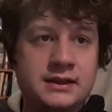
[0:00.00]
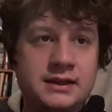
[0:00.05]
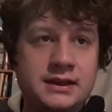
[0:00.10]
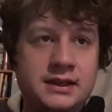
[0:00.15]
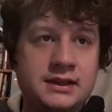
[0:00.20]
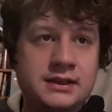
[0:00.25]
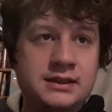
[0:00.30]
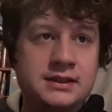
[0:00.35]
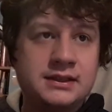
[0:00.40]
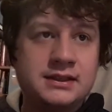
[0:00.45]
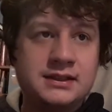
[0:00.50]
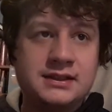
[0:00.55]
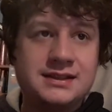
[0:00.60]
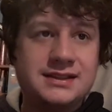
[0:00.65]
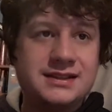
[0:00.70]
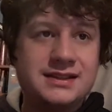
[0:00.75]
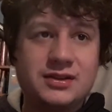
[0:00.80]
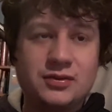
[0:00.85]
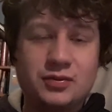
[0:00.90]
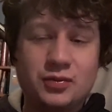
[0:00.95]
And
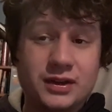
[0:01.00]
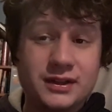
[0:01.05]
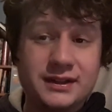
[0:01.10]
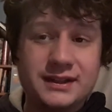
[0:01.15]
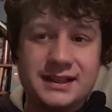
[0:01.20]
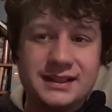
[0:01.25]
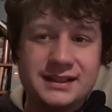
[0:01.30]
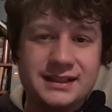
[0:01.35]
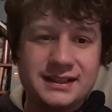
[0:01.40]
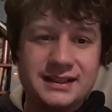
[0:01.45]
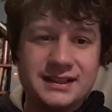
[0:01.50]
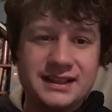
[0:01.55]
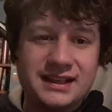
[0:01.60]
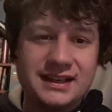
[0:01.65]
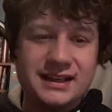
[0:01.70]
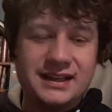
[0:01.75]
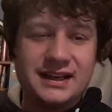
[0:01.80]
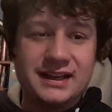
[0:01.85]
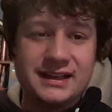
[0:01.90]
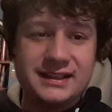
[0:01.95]
one thing I like,
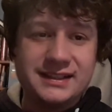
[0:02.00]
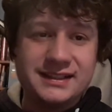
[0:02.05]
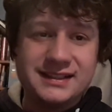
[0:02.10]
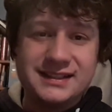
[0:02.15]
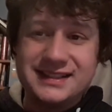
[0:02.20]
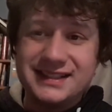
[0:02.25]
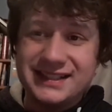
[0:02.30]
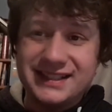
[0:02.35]
I mean,